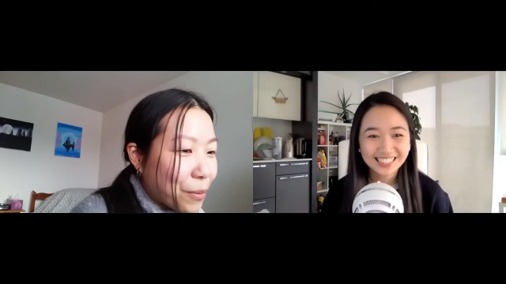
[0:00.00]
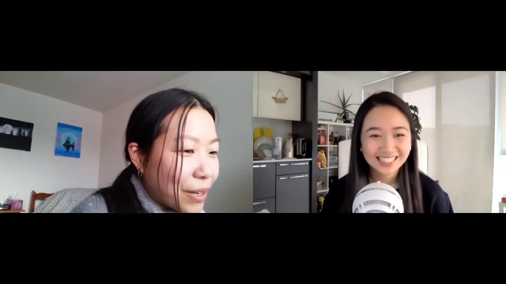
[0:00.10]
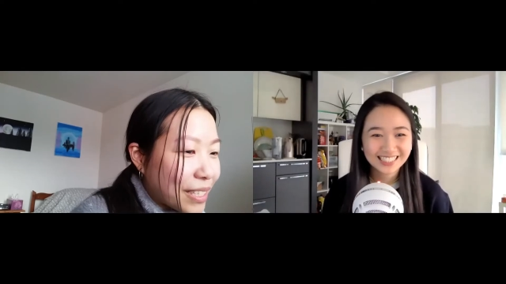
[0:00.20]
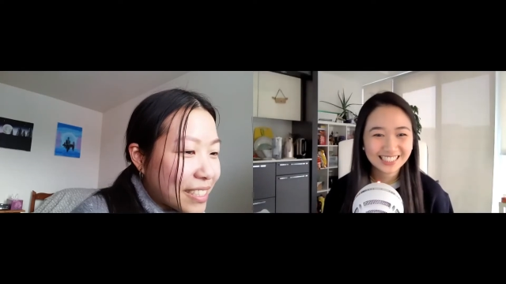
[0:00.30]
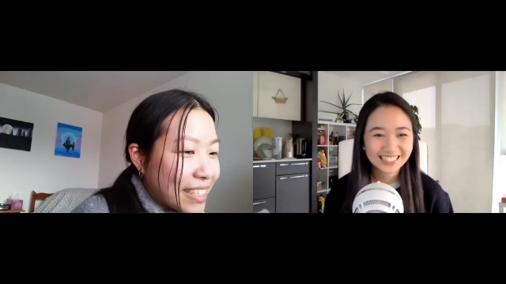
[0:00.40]
Speaker 1: bigger
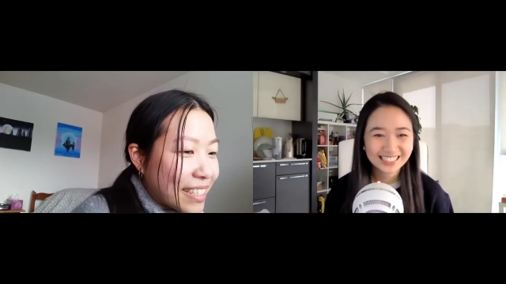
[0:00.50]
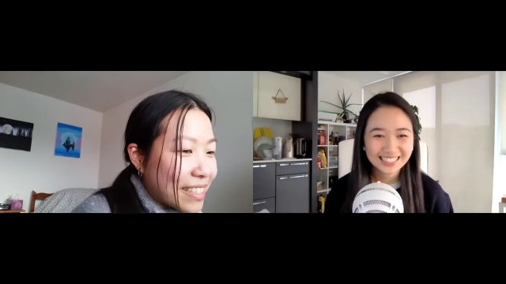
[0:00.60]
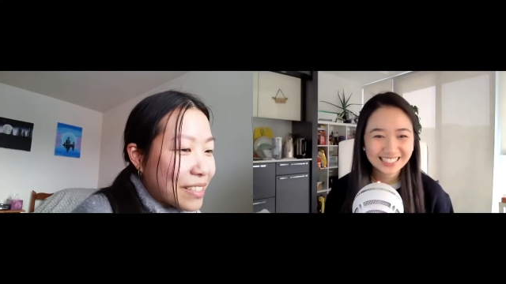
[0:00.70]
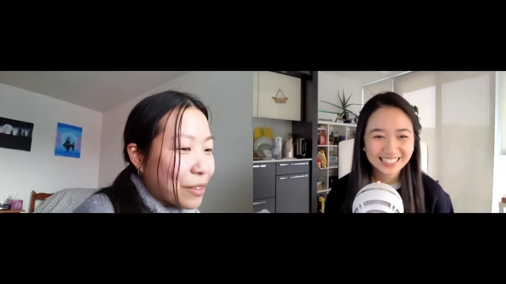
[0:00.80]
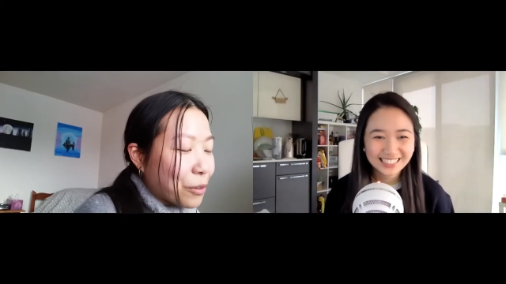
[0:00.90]
ones
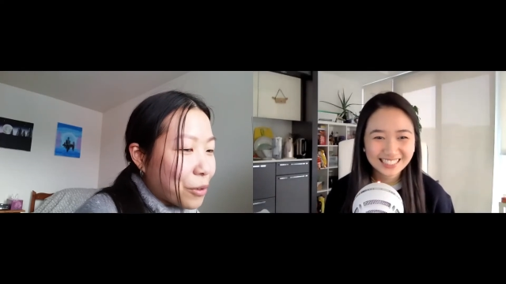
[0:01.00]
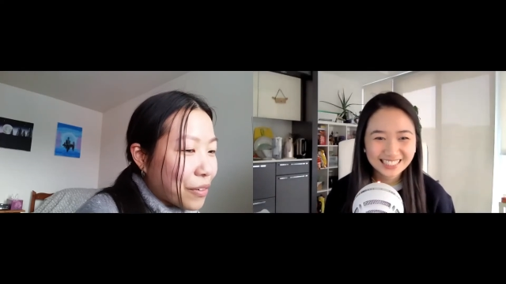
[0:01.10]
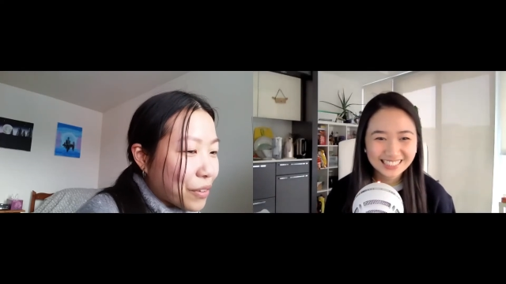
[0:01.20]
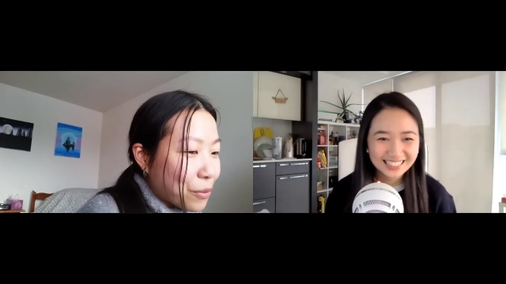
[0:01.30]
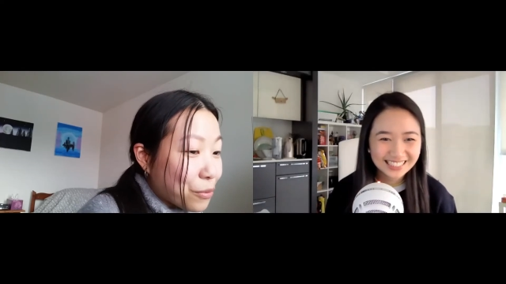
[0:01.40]
is A
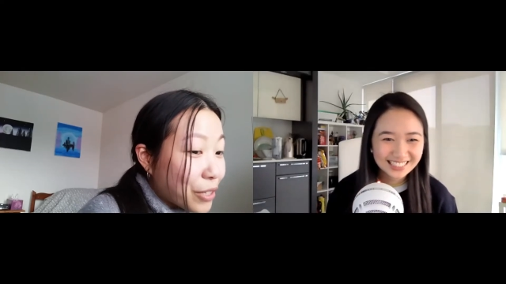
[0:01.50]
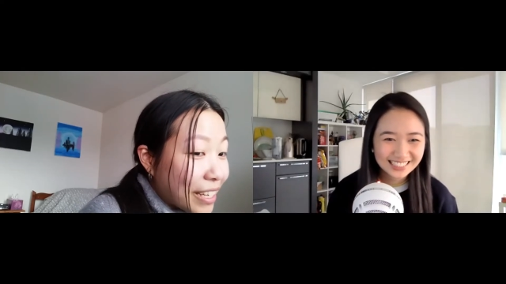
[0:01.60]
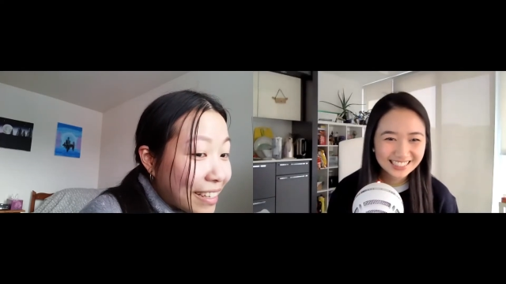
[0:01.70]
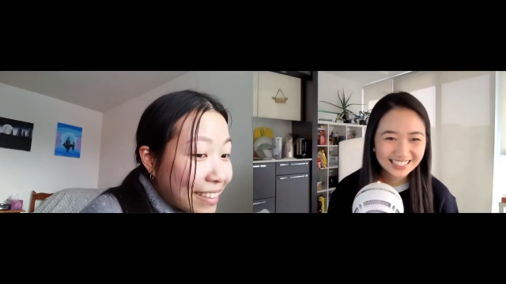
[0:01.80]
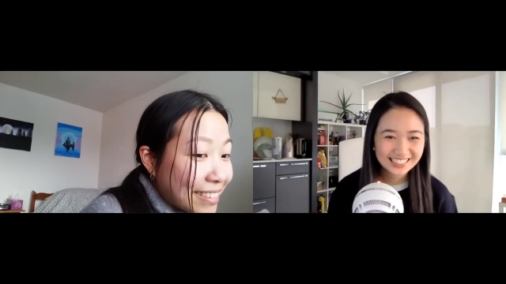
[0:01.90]
Lord of the
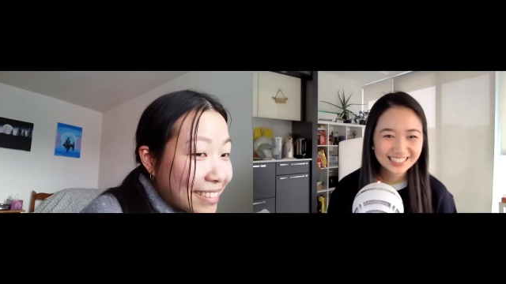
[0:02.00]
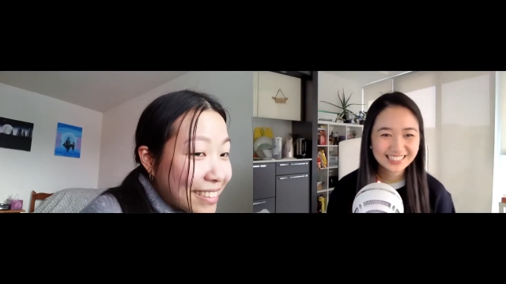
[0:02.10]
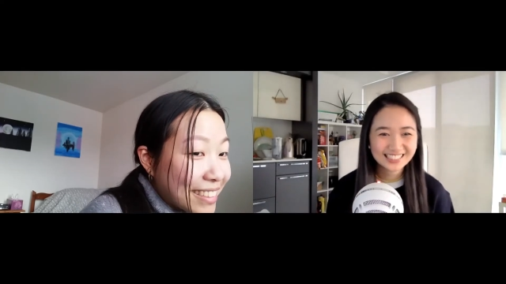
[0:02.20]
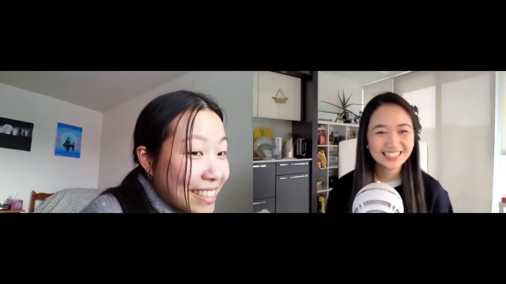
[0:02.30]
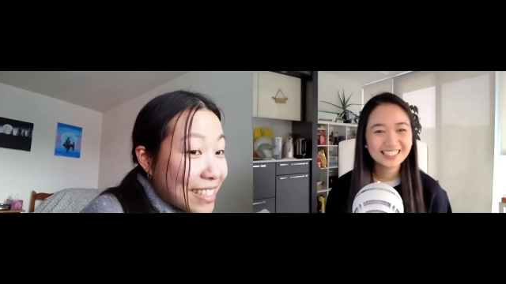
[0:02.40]

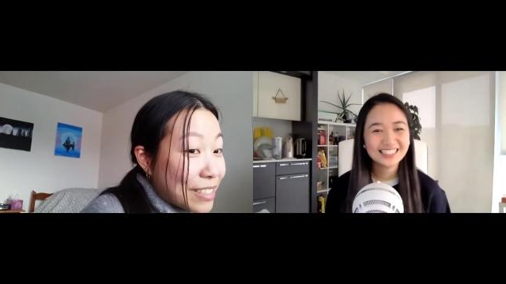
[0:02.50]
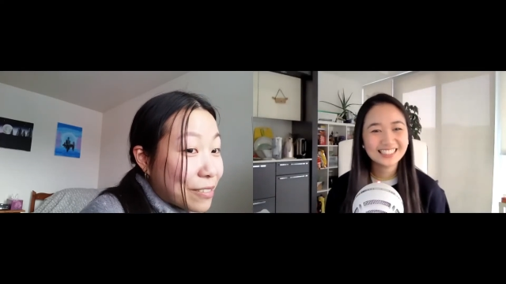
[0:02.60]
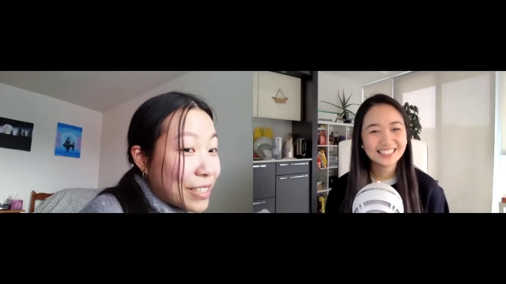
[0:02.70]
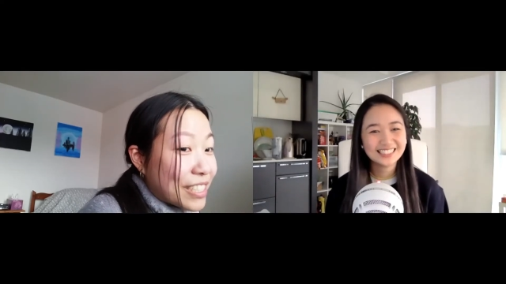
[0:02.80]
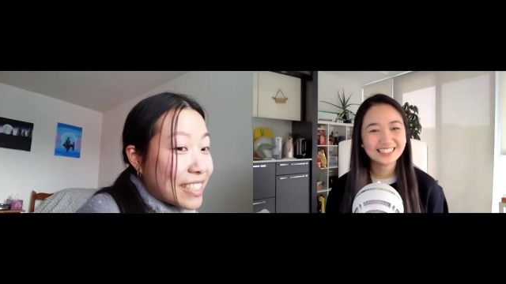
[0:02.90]
Rings,
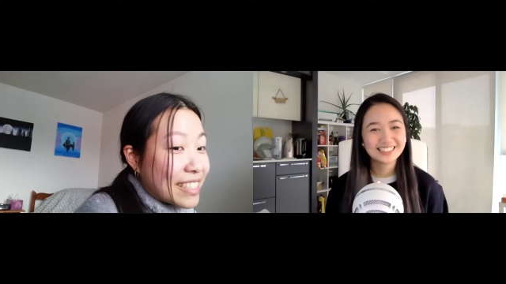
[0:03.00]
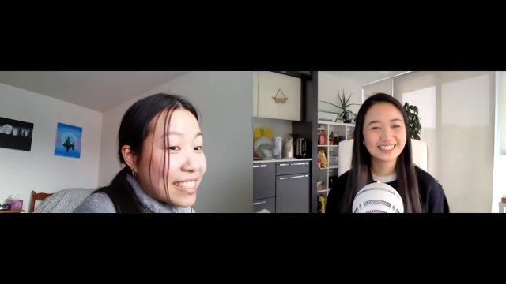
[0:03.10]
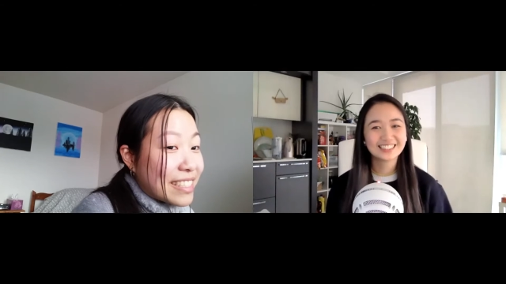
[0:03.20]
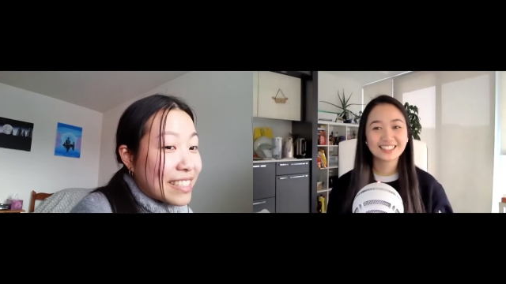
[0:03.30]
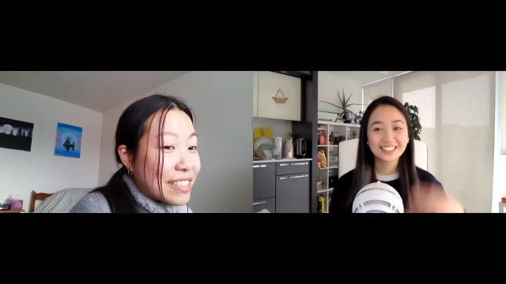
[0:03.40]
which
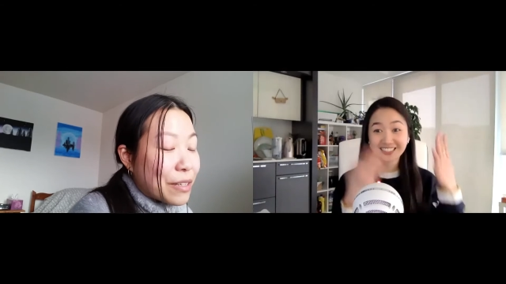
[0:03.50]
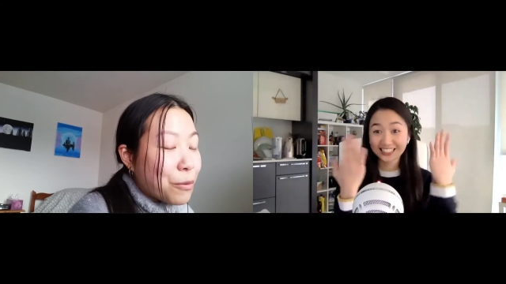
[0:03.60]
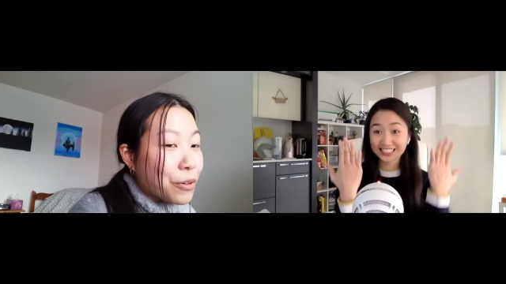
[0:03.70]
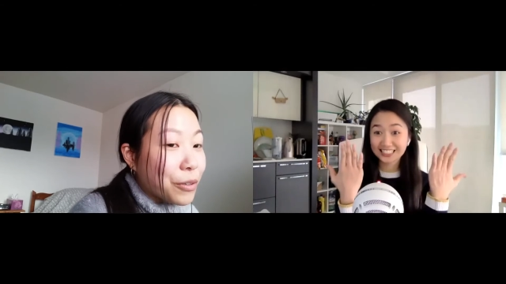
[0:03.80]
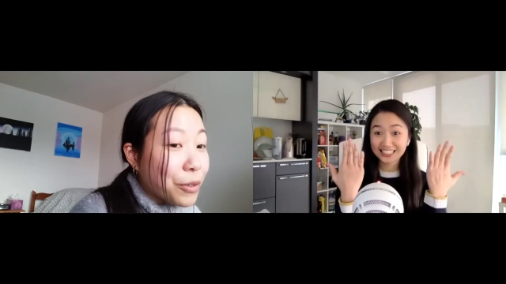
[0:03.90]
is
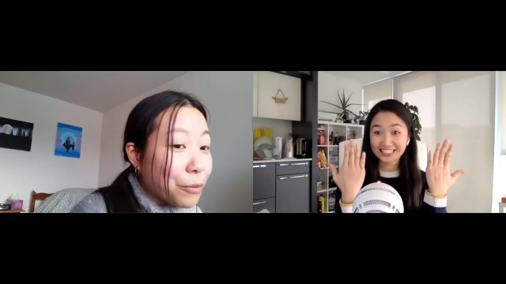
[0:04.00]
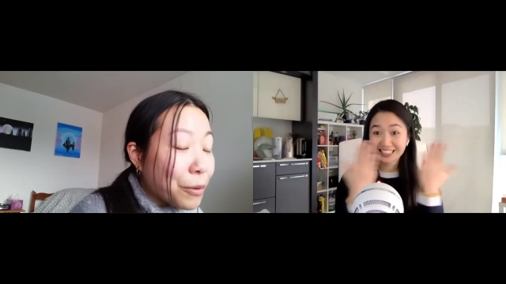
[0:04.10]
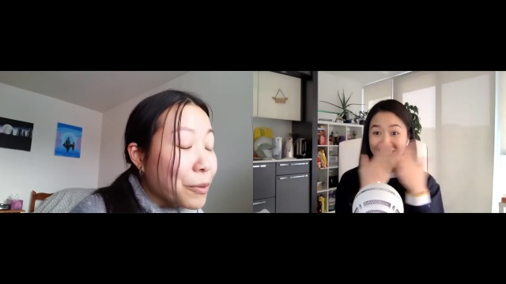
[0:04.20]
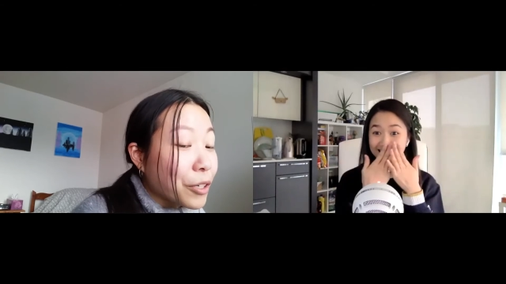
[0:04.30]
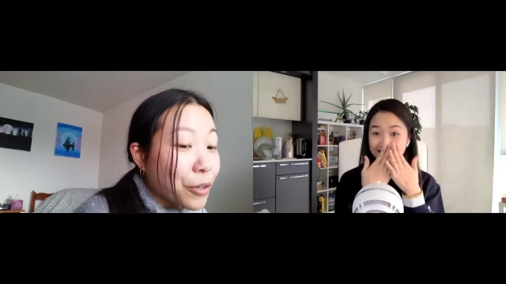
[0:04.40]
we're,
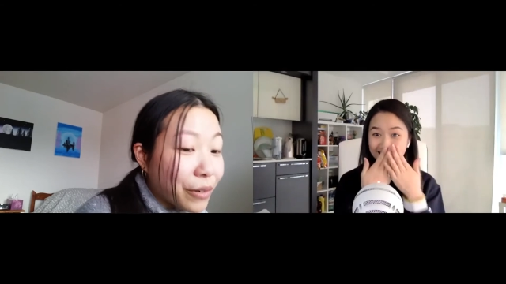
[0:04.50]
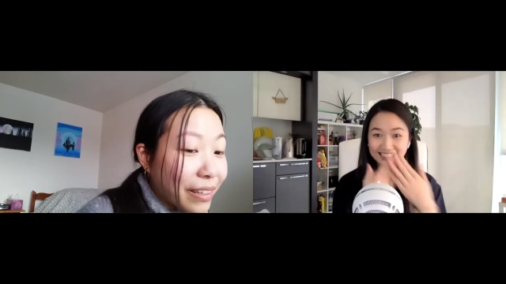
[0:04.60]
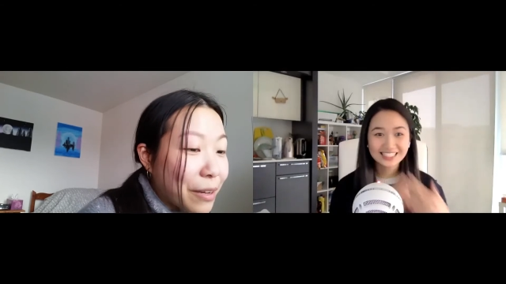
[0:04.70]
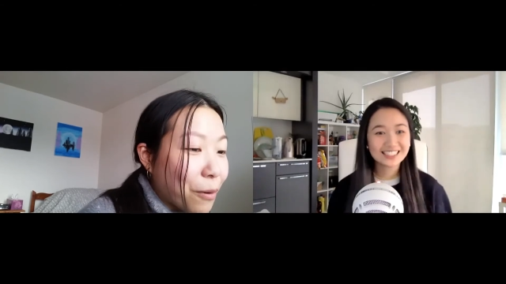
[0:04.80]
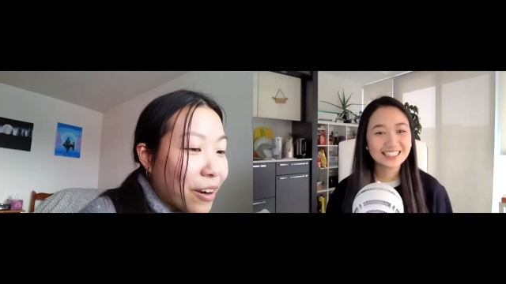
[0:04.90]
what we're
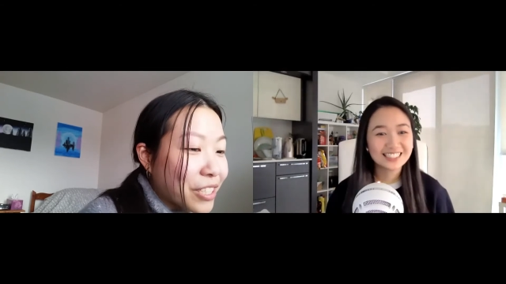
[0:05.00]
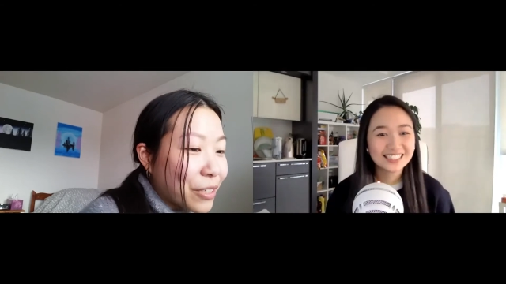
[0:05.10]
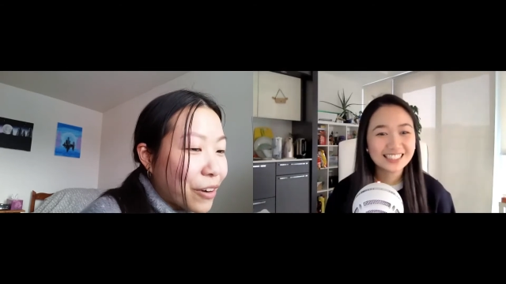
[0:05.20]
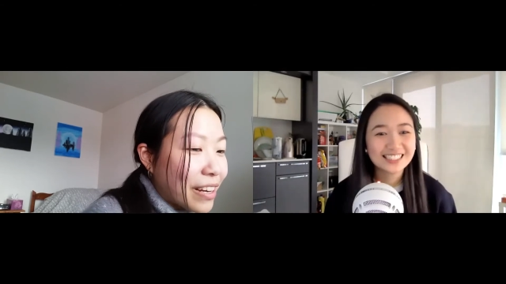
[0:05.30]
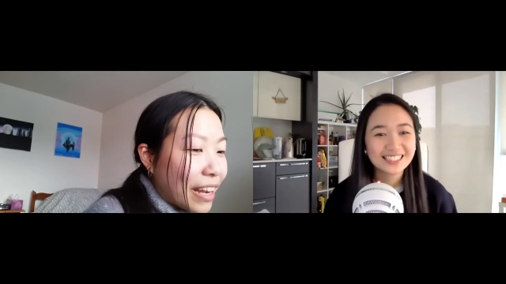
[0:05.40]
currently
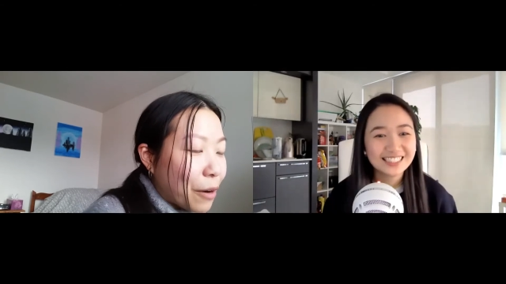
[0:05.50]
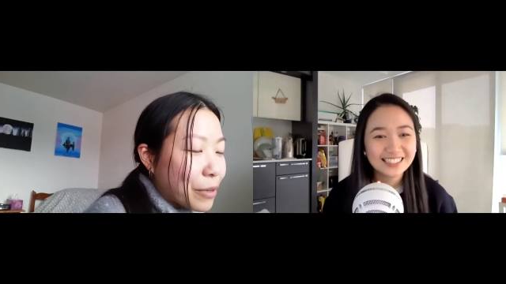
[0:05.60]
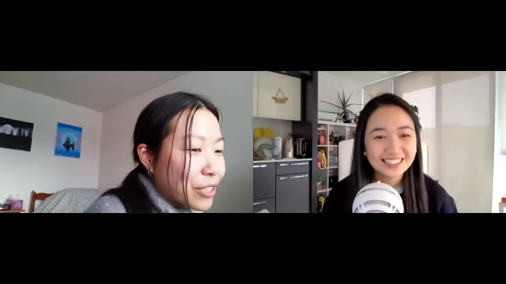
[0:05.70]
watching right now.